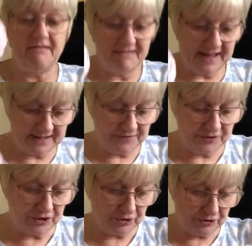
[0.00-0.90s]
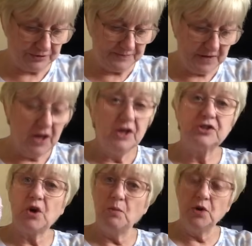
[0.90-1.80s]
that's for sure.
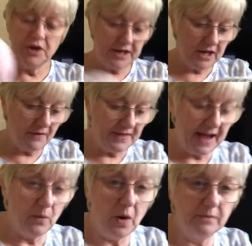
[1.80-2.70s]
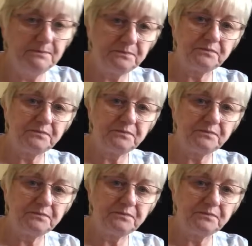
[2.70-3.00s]
So I'm working on that one